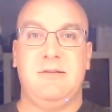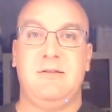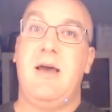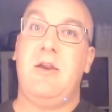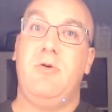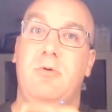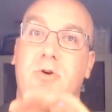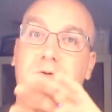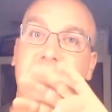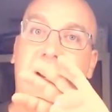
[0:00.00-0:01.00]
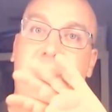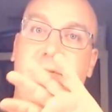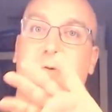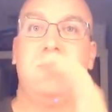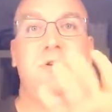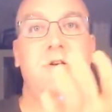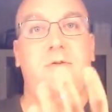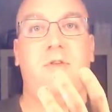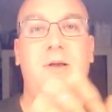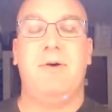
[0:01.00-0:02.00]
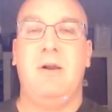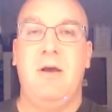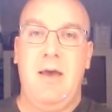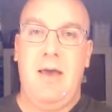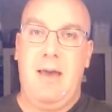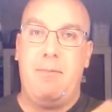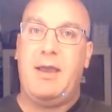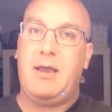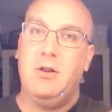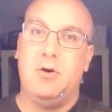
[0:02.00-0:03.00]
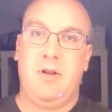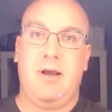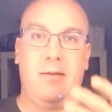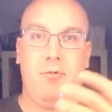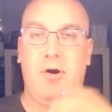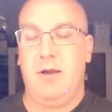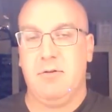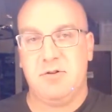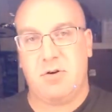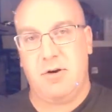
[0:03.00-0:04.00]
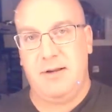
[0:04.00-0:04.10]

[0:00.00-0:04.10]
and you use it afterwards and you flip it and make it look like I'm writing on the screen,